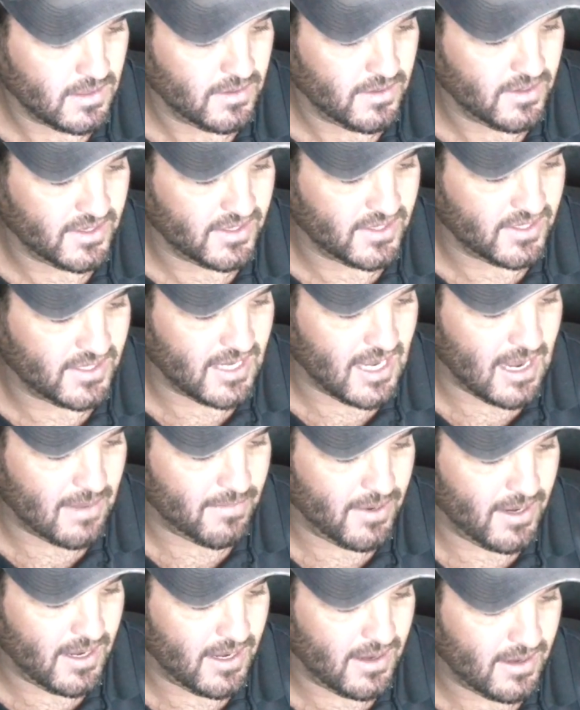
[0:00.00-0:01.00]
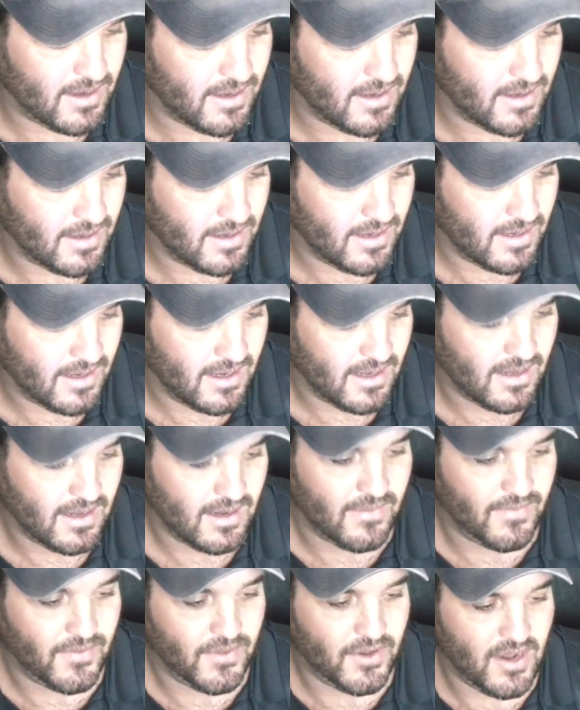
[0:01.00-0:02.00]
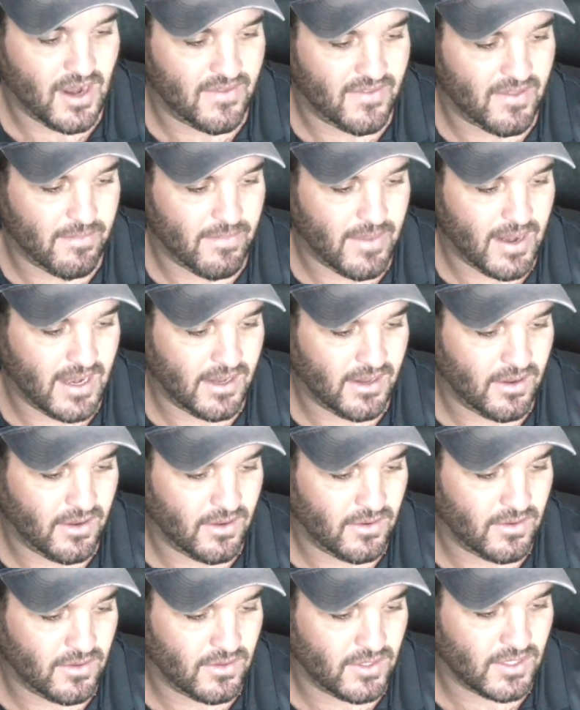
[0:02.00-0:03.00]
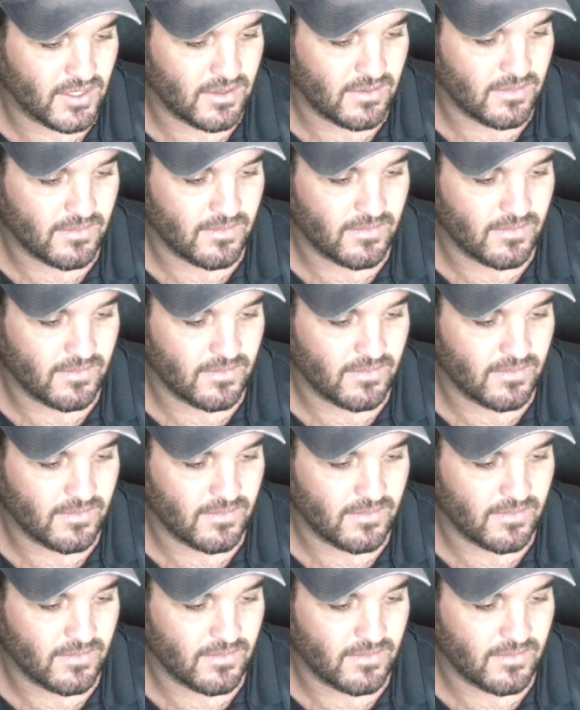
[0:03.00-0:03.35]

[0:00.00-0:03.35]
you can stop it, and you have the menus.